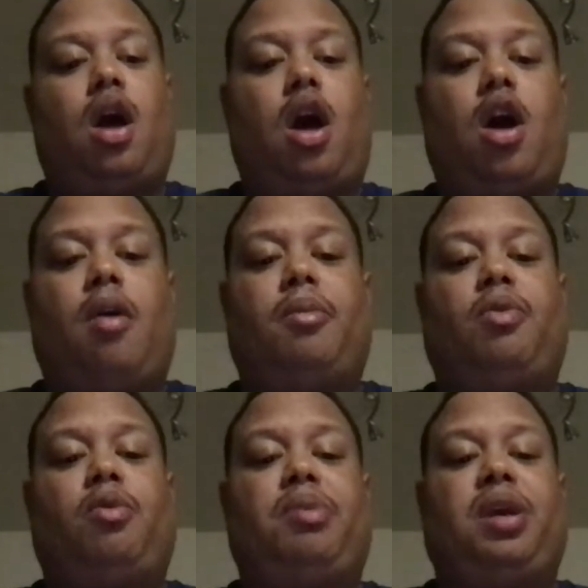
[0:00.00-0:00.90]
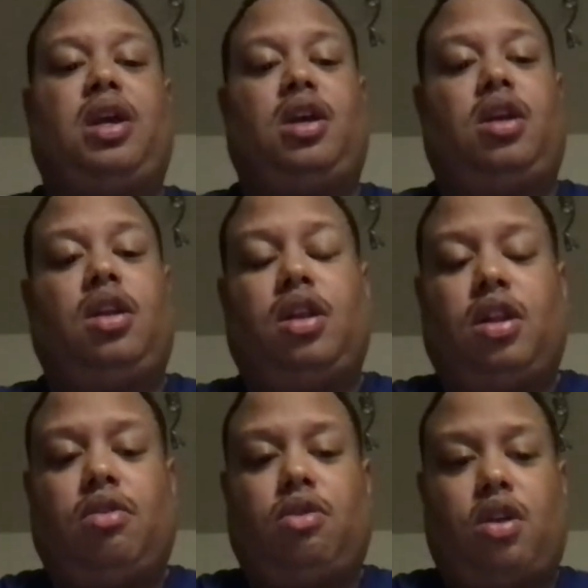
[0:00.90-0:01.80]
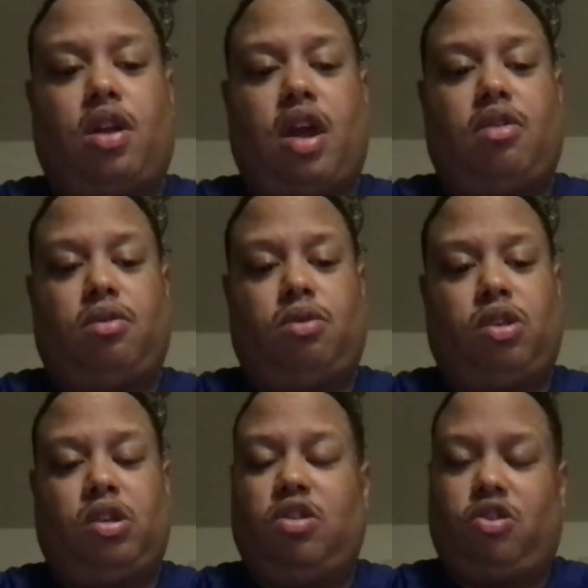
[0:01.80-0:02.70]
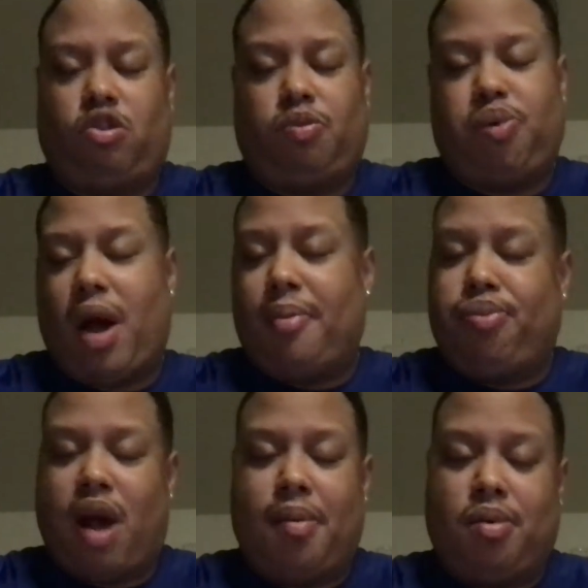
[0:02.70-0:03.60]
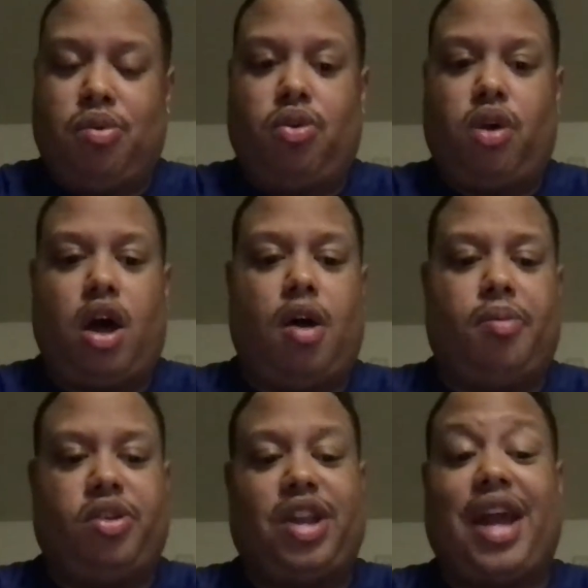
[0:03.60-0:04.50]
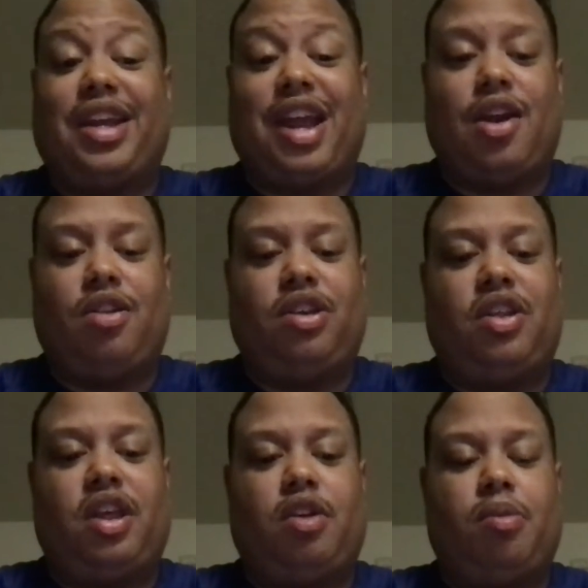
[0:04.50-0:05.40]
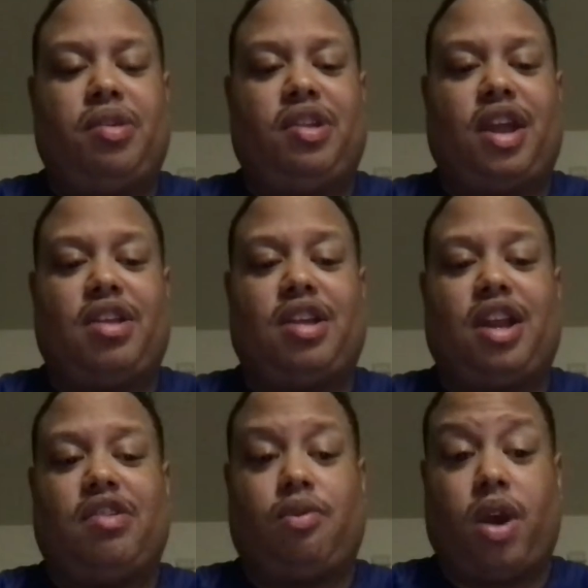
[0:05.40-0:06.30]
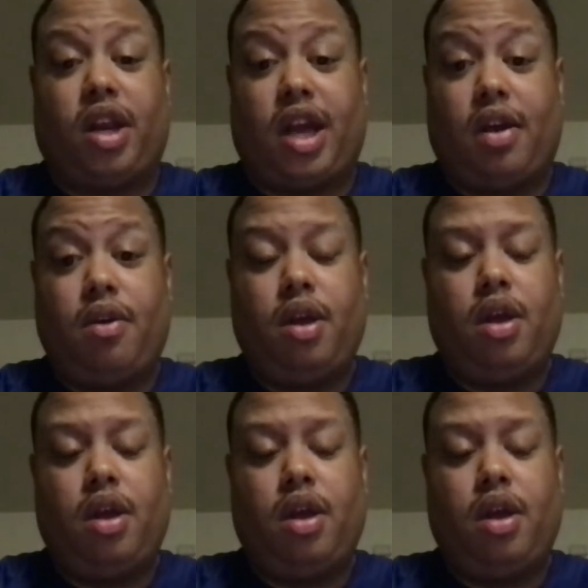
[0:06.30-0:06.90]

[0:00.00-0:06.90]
It would be, these are just probable. There's not a guarantee that they will be selected of right now.